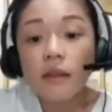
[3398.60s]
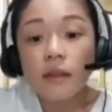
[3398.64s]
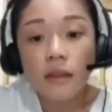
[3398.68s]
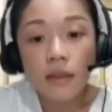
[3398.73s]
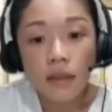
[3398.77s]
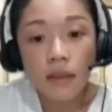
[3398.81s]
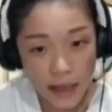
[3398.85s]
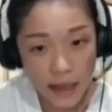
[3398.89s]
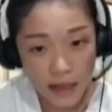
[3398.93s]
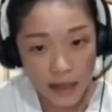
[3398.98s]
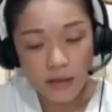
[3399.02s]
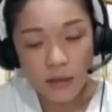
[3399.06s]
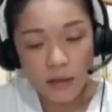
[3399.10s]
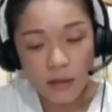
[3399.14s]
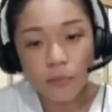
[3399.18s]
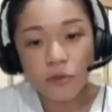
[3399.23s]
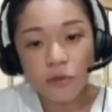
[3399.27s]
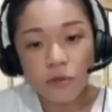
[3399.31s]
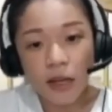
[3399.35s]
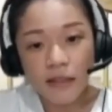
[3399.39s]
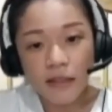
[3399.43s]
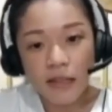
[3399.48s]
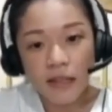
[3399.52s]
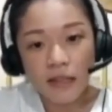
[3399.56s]
That's a
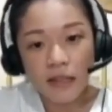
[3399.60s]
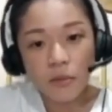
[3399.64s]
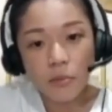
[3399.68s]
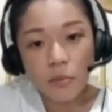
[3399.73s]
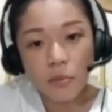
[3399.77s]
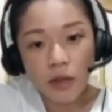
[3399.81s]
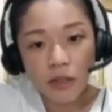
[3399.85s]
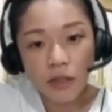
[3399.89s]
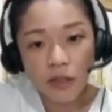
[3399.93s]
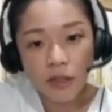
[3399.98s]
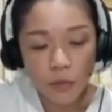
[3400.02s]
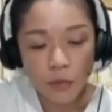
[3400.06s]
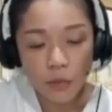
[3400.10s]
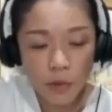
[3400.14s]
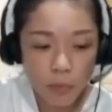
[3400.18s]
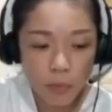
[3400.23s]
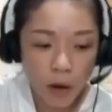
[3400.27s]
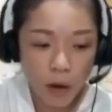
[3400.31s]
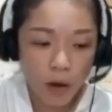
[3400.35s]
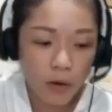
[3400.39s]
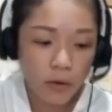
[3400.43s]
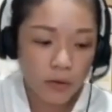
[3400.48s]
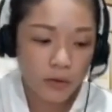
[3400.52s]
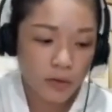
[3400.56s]
transcendent point that we
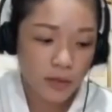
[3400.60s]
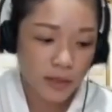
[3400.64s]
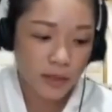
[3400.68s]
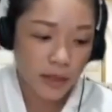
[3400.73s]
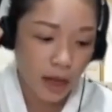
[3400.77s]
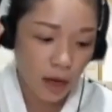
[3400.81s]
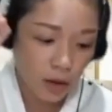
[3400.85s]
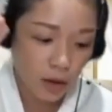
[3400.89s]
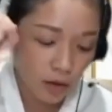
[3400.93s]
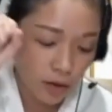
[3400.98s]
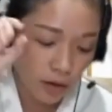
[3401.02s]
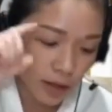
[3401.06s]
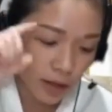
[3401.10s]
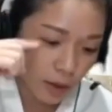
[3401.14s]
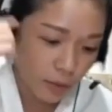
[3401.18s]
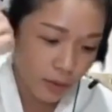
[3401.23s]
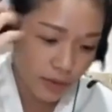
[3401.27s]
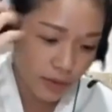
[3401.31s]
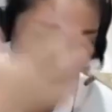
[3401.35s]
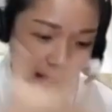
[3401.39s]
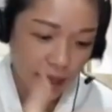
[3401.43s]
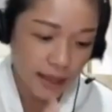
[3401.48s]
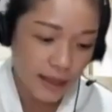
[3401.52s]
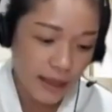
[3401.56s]
borrow to now. Okay,
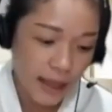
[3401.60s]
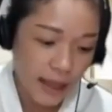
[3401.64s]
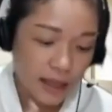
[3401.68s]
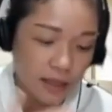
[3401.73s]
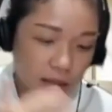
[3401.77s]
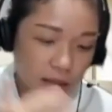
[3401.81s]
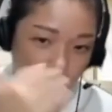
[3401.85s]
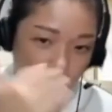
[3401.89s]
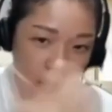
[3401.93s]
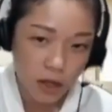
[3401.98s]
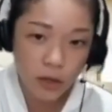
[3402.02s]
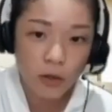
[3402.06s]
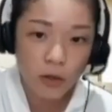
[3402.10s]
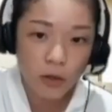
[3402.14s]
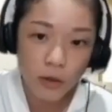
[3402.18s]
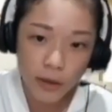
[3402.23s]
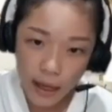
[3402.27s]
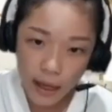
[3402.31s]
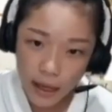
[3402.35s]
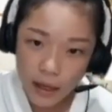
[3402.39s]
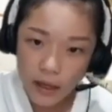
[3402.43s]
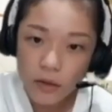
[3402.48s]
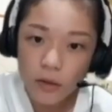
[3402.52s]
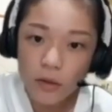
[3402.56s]
with that lens, how do you
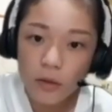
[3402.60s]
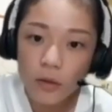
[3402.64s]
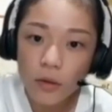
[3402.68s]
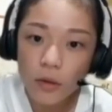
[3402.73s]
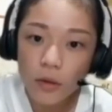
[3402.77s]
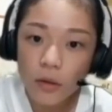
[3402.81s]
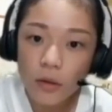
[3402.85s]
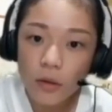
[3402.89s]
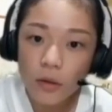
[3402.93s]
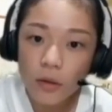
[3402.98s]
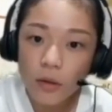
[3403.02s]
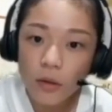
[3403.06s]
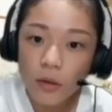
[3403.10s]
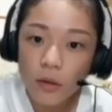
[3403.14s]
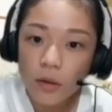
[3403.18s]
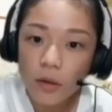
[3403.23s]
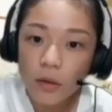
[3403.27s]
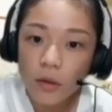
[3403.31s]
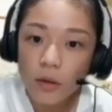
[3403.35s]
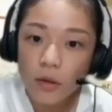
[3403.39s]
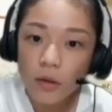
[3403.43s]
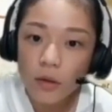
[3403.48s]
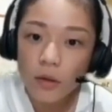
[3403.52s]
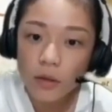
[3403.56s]
look at
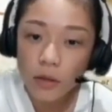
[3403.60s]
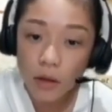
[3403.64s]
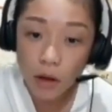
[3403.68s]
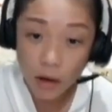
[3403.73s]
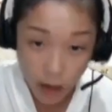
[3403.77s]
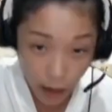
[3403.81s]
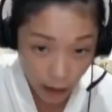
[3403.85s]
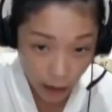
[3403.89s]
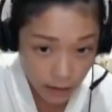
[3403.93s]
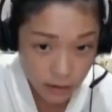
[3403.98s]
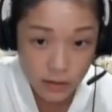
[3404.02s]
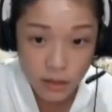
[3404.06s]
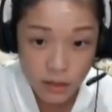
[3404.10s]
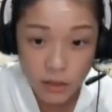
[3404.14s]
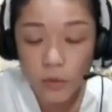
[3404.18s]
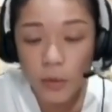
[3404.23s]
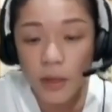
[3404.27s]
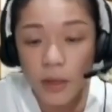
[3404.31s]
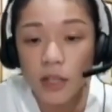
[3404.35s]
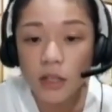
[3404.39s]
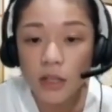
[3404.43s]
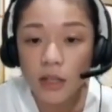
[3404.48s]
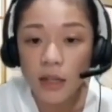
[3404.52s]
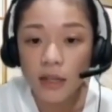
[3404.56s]
your current
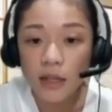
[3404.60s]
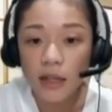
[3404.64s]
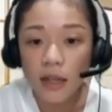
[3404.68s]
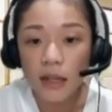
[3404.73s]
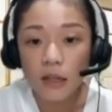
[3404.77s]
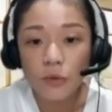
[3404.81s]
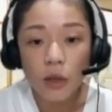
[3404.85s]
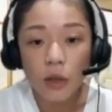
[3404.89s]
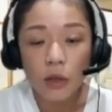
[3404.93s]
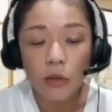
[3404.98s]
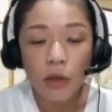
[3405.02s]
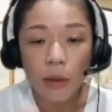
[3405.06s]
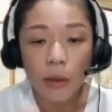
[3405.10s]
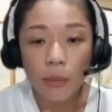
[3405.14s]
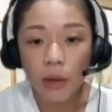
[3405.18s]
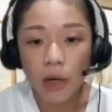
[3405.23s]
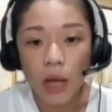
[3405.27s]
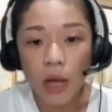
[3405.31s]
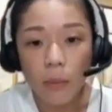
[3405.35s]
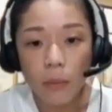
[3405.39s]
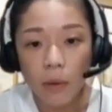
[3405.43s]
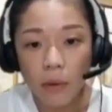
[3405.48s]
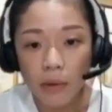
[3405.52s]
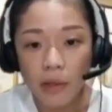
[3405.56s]
situation? And that's where you're able to
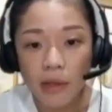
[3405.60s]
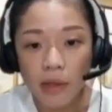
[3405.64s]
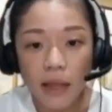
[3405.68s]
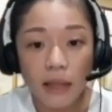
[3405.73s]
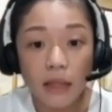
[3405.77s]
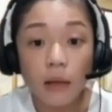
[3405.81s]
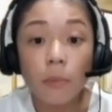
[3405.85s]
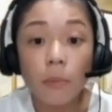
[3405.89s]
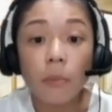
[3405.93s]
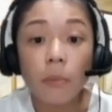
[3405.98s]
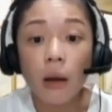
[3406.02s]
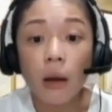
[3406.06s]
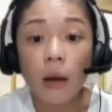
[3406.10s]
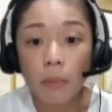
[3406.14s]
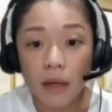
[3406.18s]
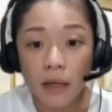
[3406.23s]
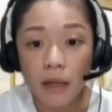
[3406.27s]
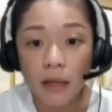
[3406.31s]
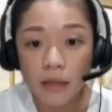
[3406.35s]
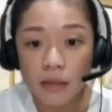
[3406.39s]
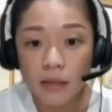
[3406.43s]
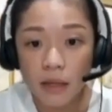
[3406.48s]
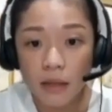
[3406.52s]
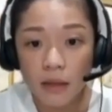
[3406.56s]
come up with, like, the
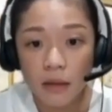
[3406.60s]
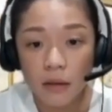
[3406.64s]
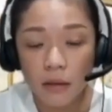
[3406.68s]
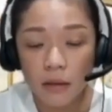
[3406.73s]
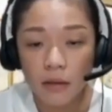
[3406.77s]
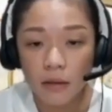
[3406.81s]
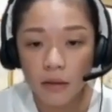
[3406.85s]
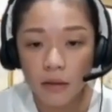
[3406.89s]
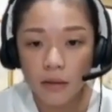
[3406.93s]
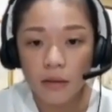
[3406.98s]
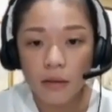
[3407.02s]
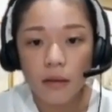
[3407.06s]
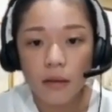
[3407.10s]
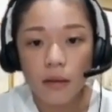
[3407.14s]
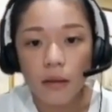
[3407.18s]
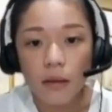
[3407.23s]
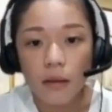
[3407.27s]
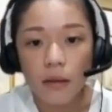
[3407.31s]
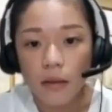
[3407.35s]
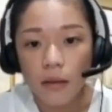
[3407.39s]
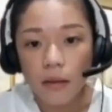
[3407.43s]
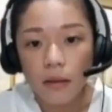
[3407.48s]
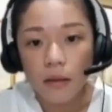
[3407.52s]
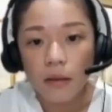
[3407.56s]
purpose and
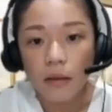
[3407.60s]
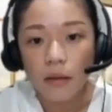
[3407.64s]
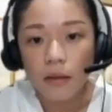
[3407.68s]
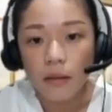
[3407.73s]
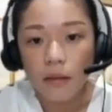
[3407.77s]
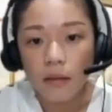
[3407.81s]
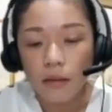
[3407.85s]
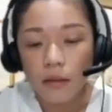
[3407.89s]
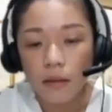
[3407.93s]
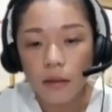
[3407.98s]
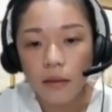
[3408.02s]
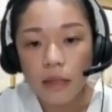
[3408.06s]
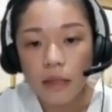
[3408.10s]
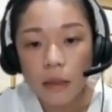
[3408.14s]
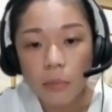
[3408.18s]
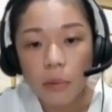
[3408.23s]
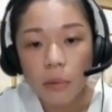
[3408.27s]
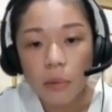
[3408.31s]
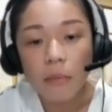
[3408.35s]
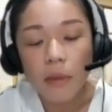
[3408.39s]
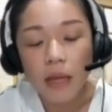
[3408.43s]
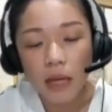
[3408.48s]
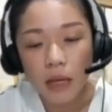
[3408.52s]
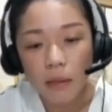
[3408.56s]
the
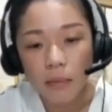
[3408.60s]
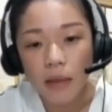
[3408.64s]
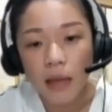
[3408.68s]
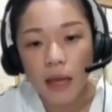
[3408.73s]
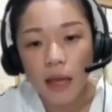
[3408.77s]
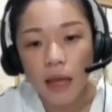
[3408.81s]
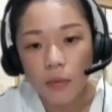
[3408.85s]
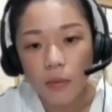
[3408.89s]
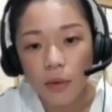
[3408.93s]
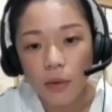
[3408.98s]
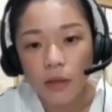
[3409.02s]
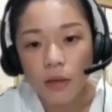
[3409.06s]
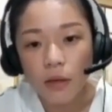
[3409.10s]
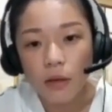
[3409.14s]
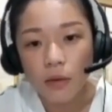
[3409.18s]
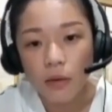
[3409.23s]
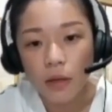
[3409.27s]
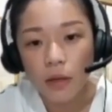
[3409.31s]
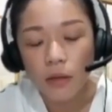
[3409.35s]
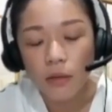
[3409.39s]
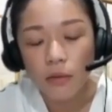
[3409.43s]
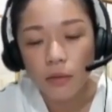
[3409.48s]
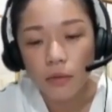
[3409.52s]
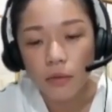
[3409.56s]
deeper meaning behind what you're
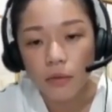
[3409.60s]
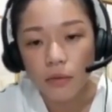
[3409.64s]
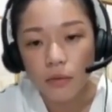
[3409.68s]
going through.